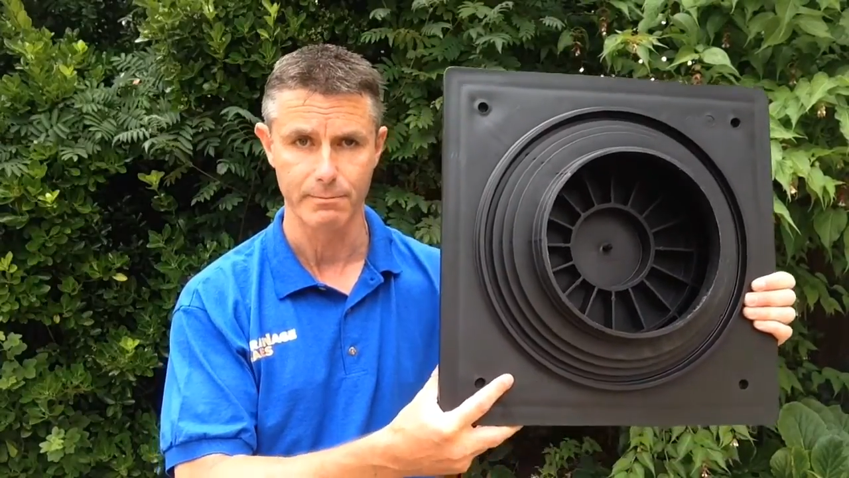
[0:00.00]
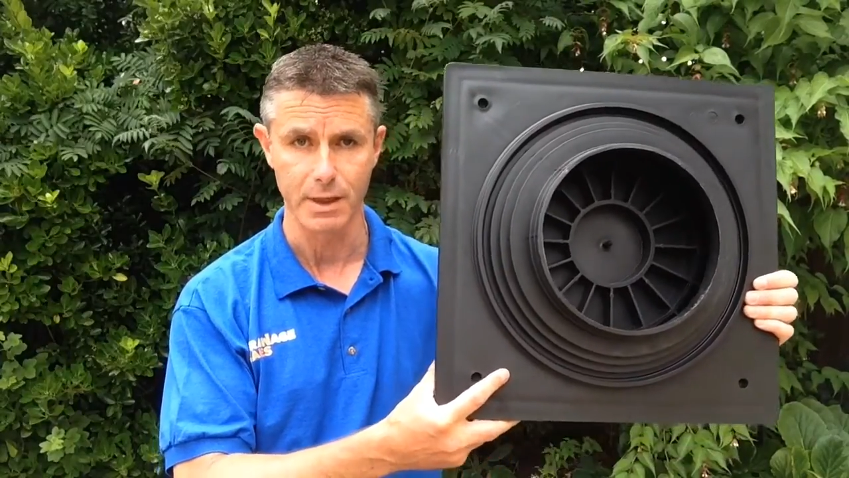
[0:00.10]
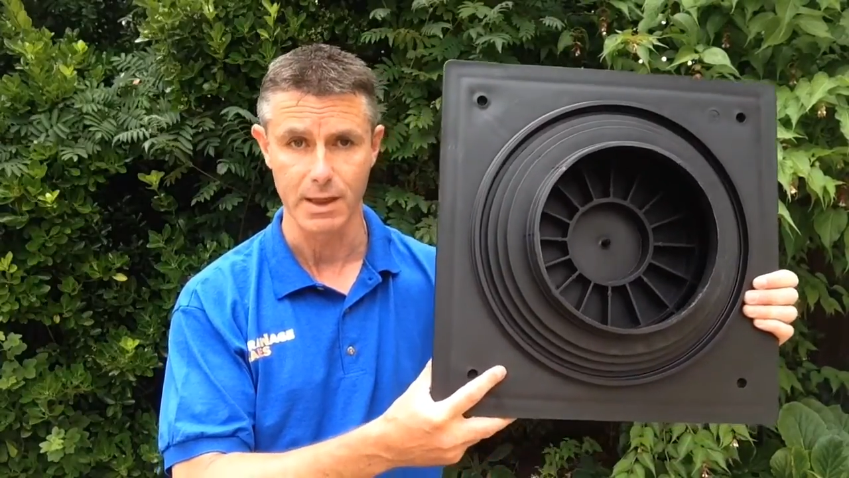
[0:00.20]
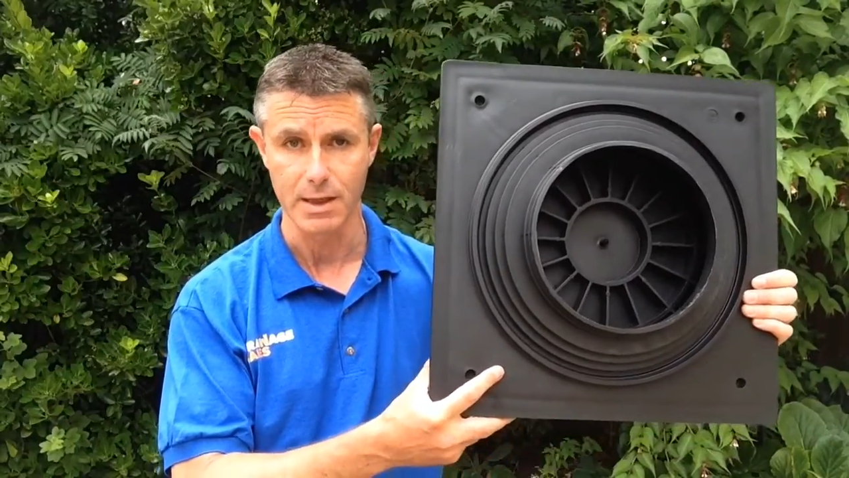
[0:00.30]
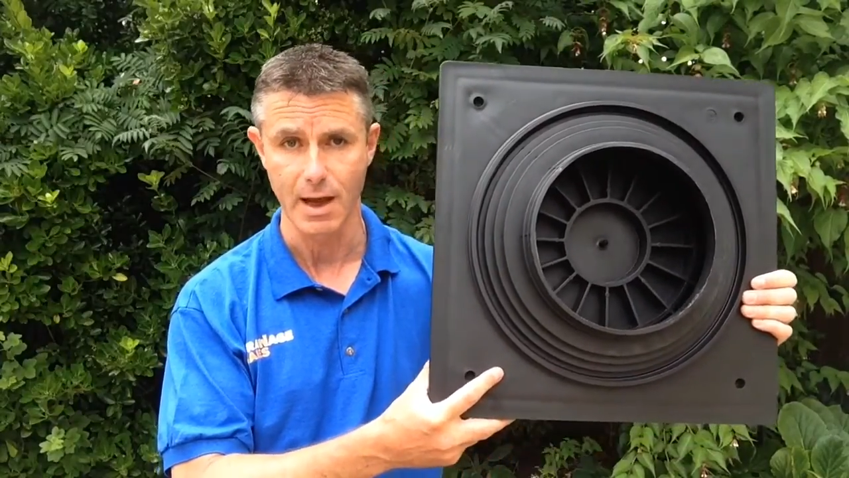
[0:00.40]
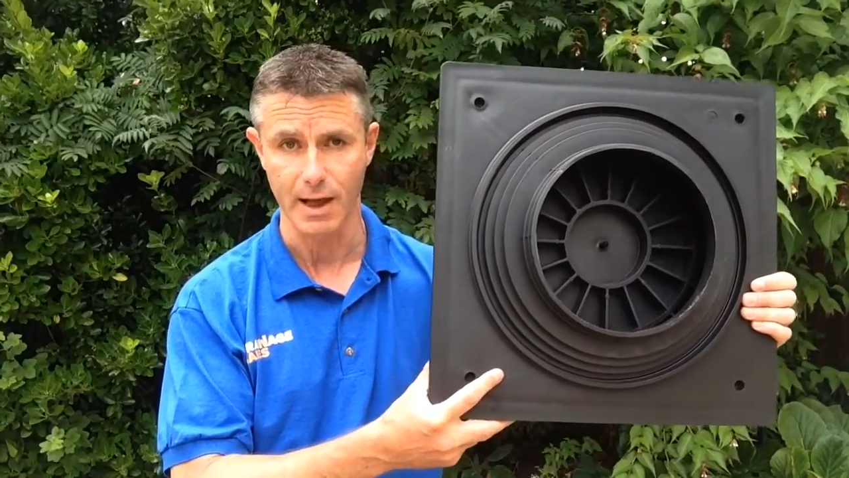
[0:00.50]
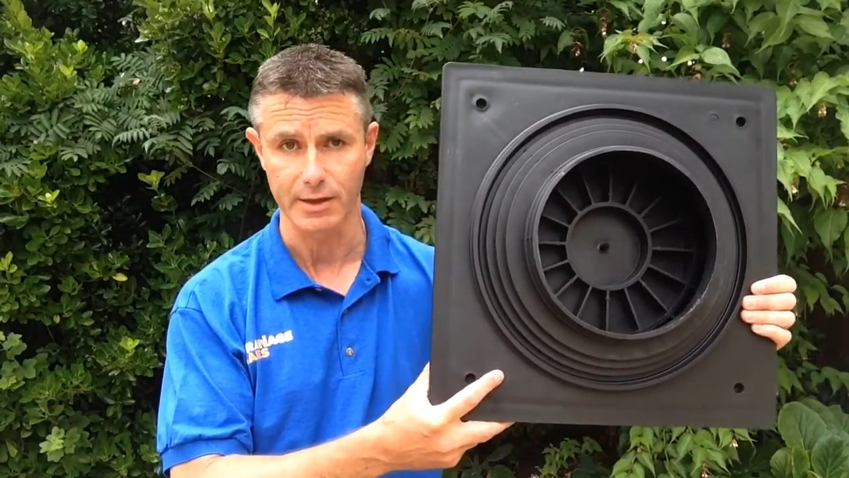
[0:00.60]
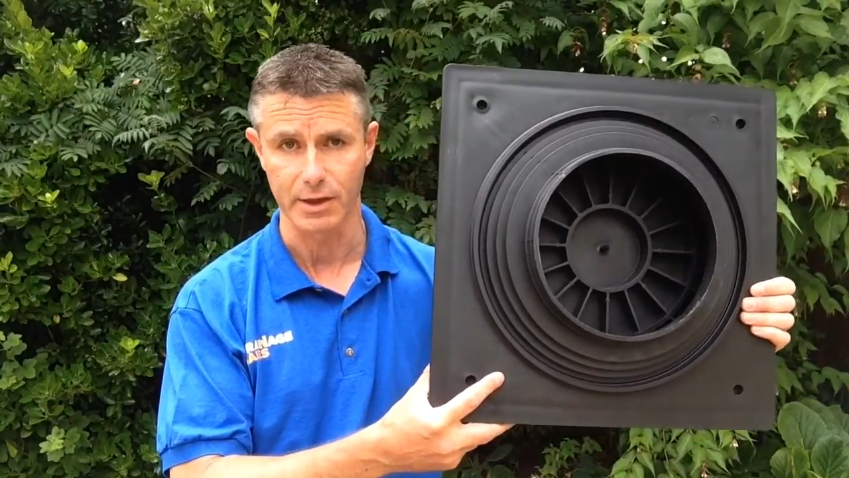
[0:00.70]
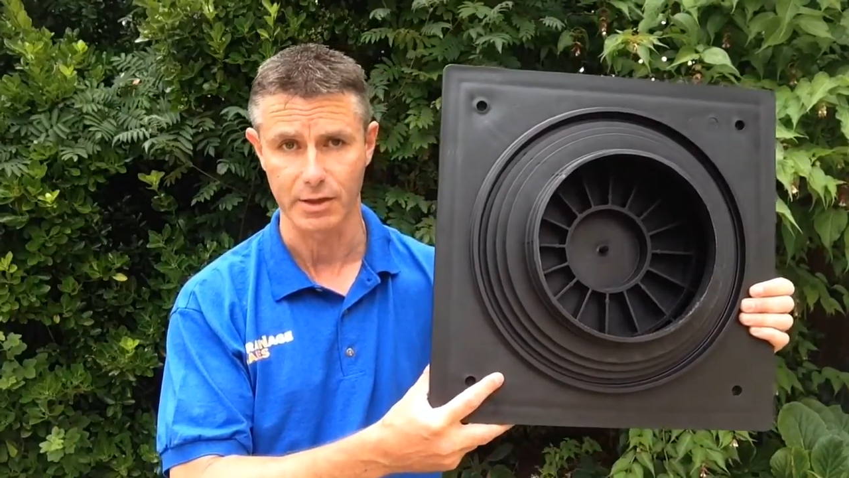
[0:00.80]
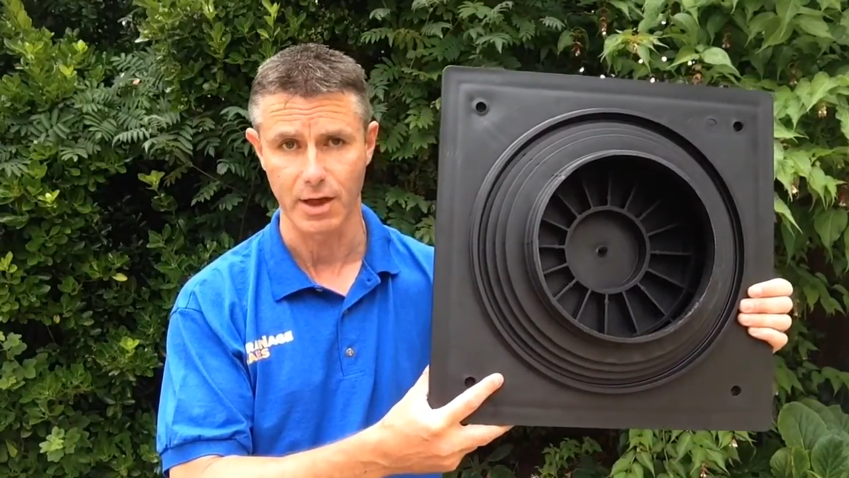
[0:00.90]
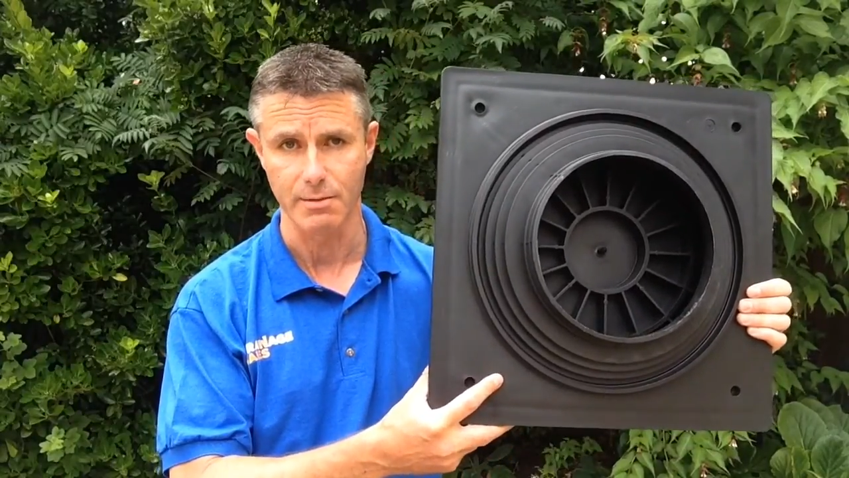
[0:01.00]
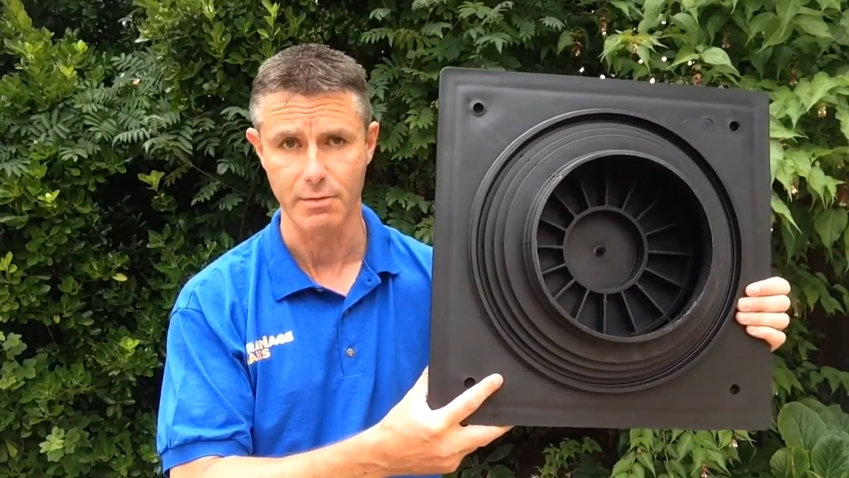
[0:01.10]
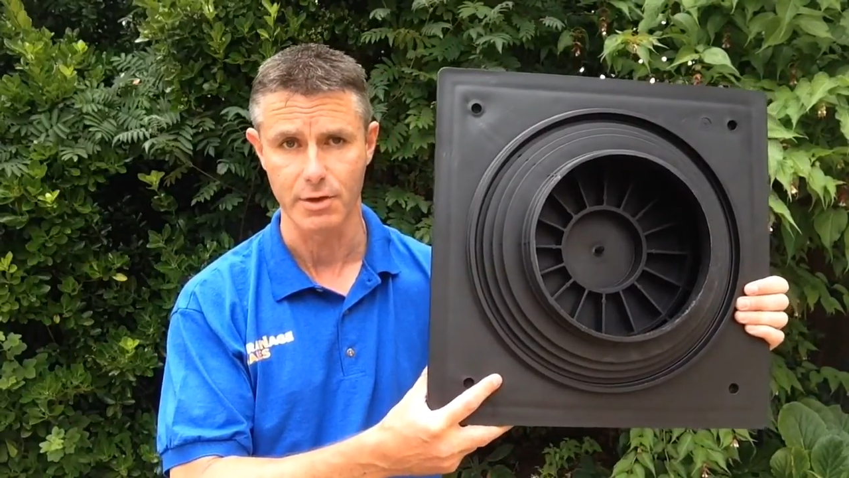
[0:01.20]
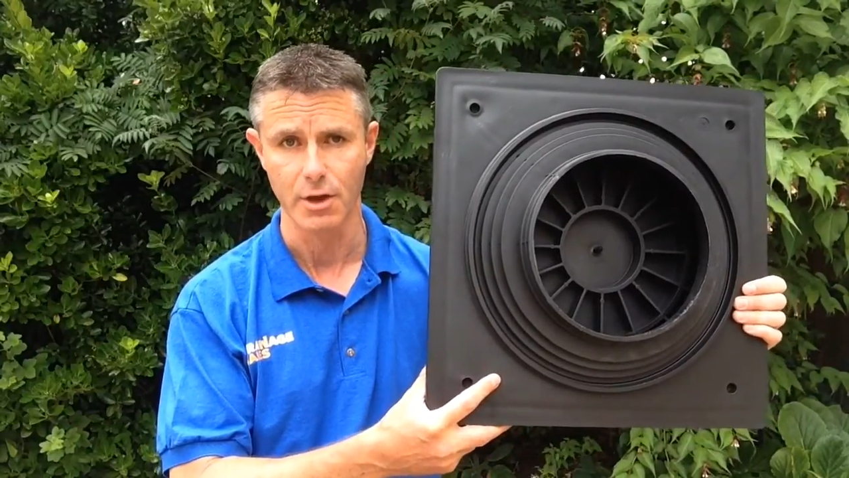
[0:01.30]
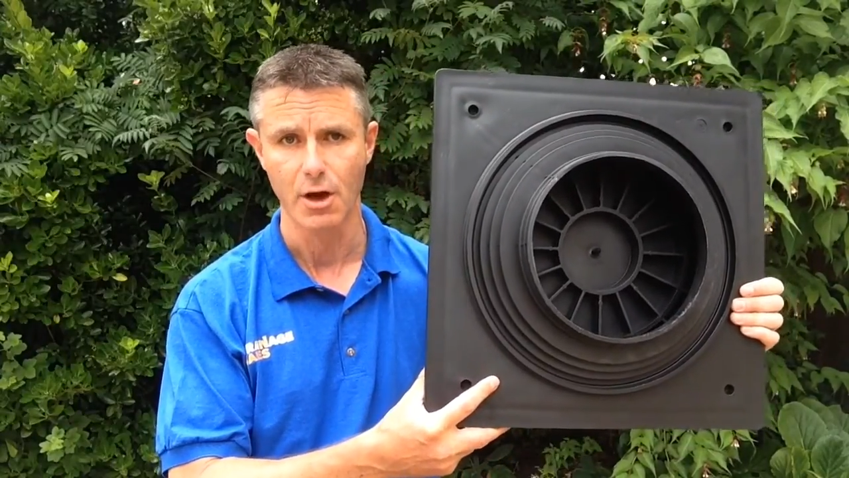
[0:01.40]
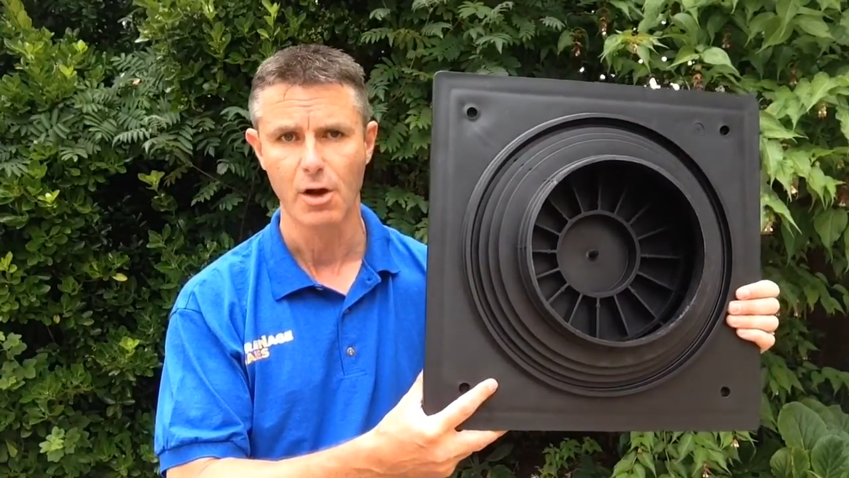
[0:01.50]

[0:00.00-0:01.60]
mini access chambers.